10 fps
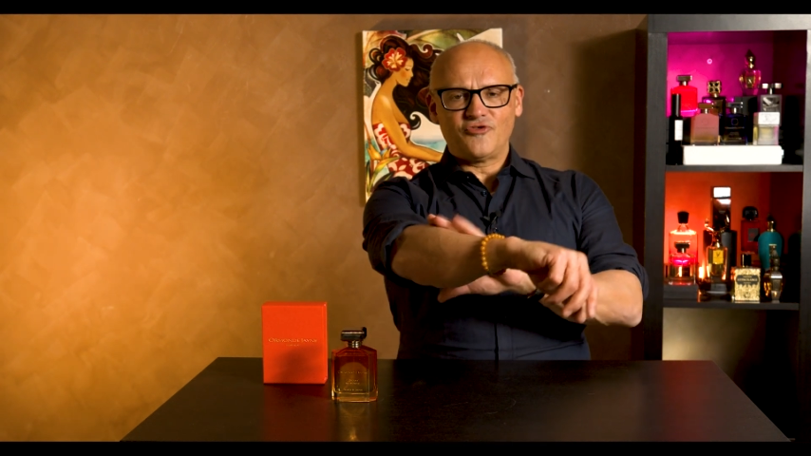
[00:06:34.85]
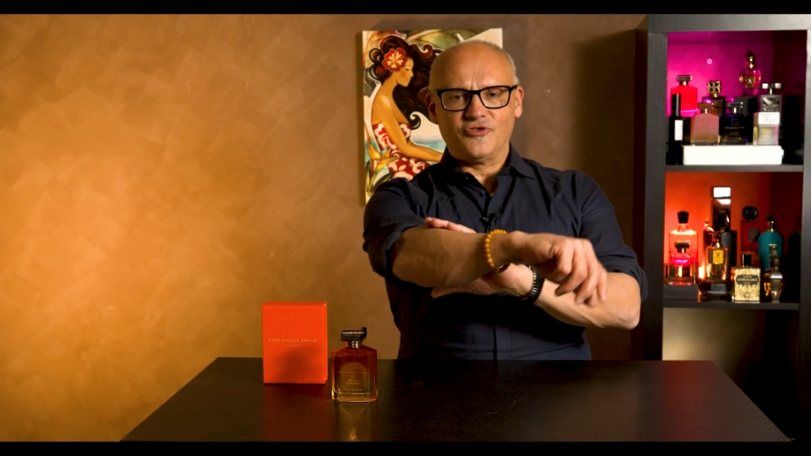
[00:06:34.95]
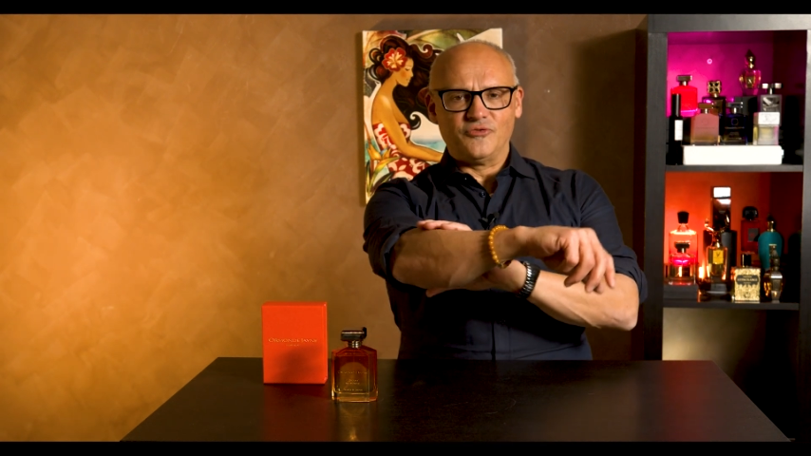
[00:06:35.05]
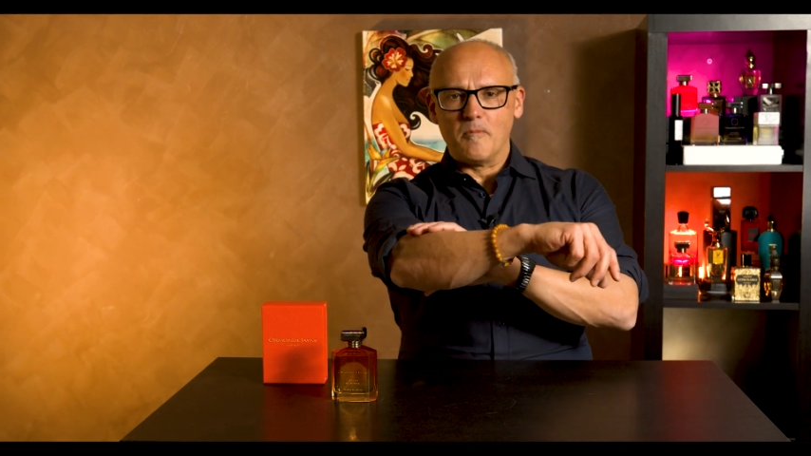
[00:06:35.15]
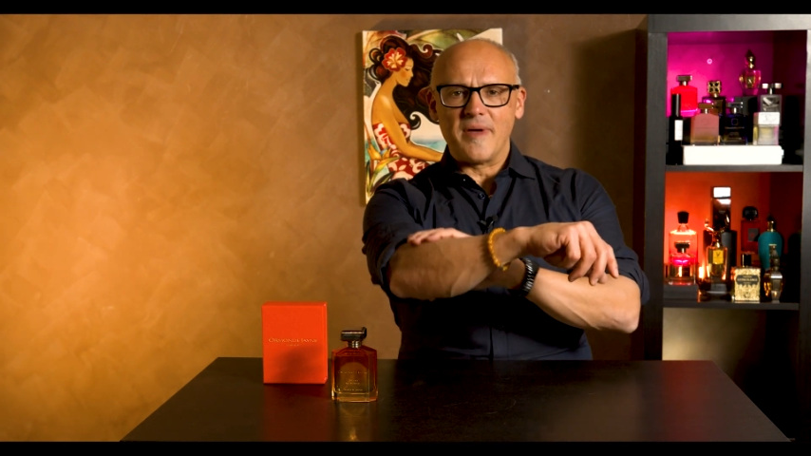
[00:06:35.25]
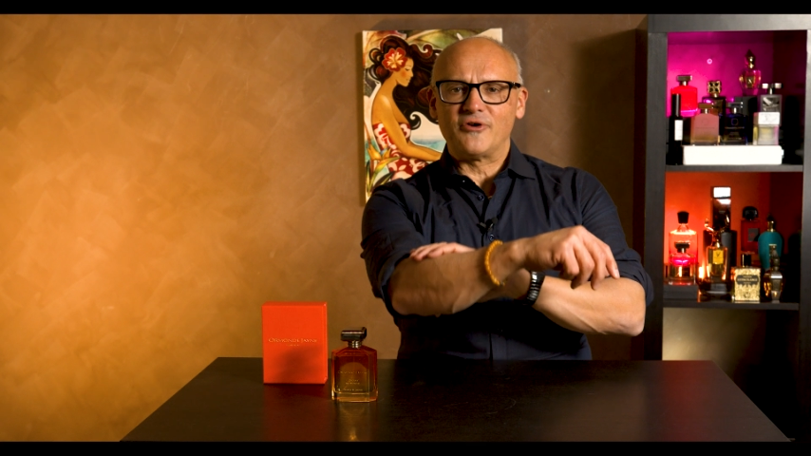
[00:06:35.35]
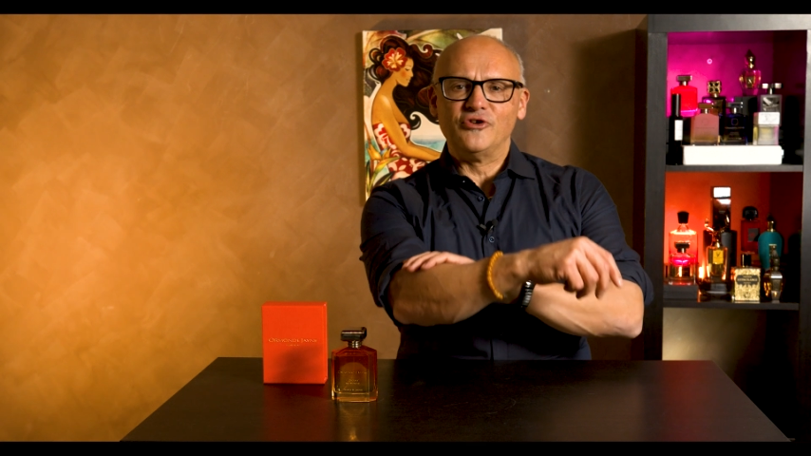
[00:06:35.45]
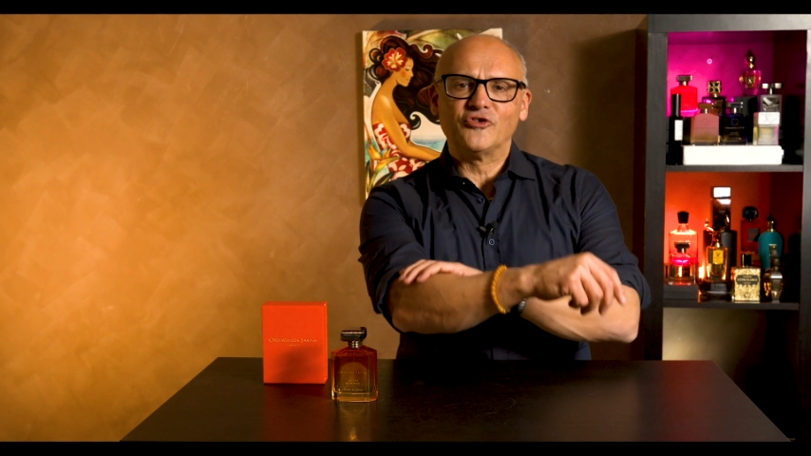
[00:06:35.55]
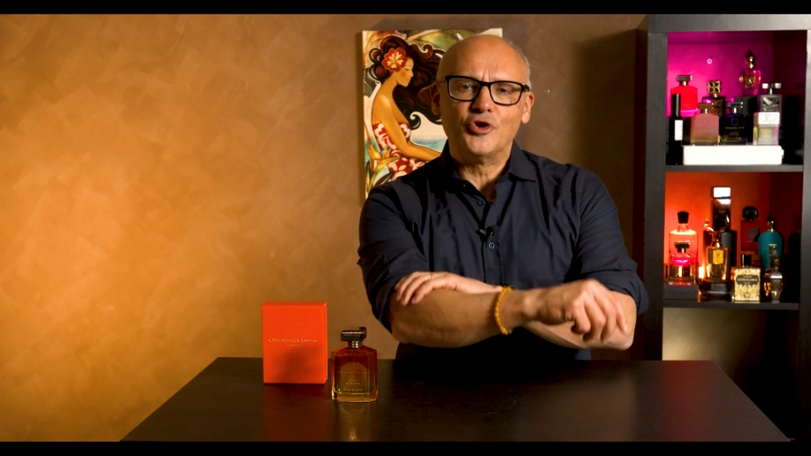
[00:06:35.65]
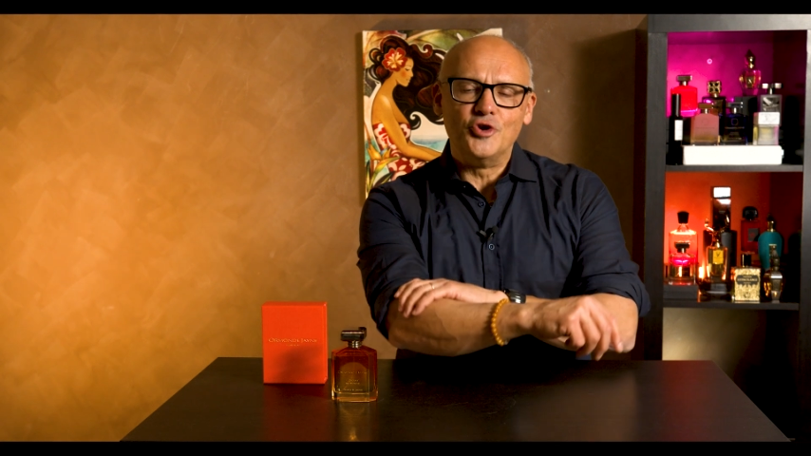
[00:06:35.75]
She
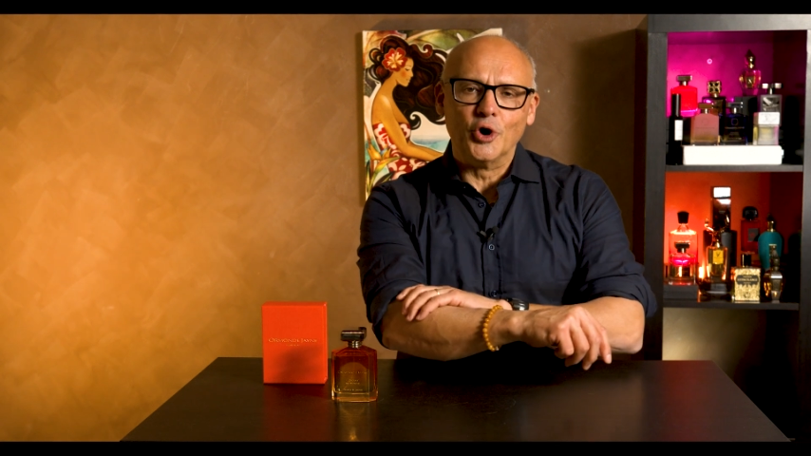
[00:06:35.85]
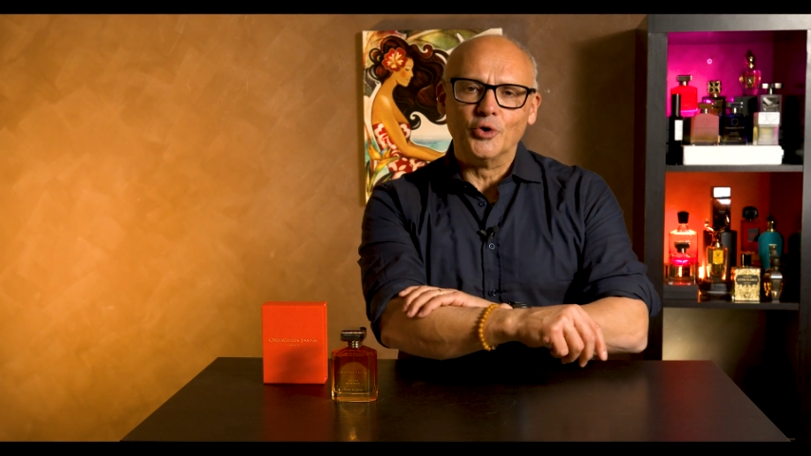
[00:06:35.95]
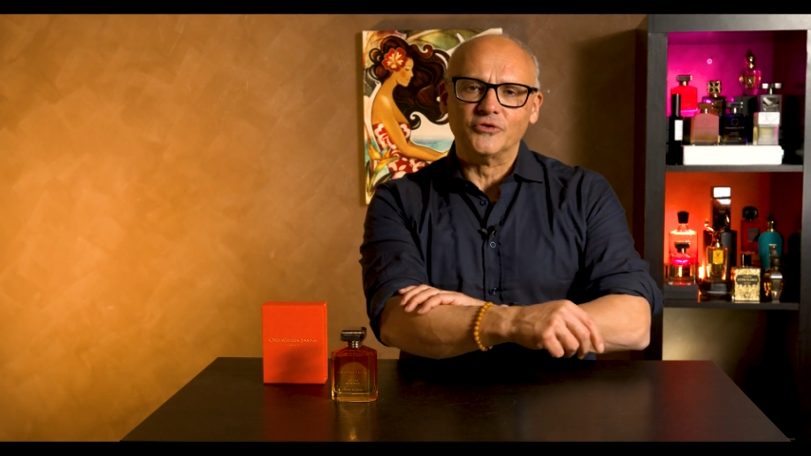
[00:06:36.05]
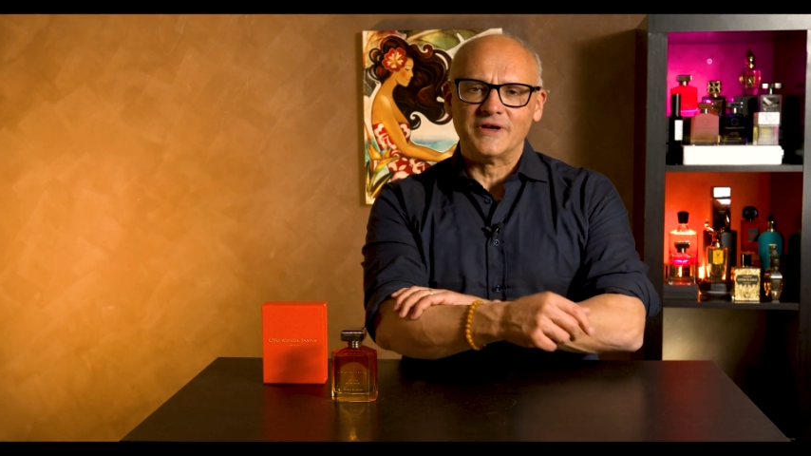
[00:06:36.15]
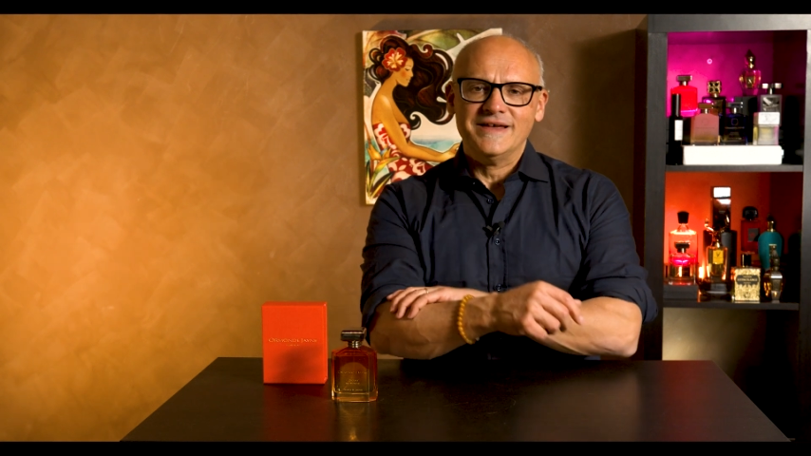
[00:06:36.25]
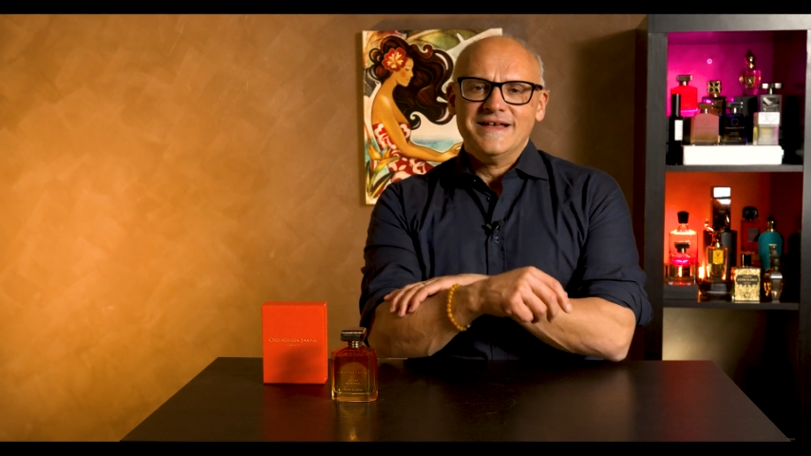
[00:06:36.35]
buries her nose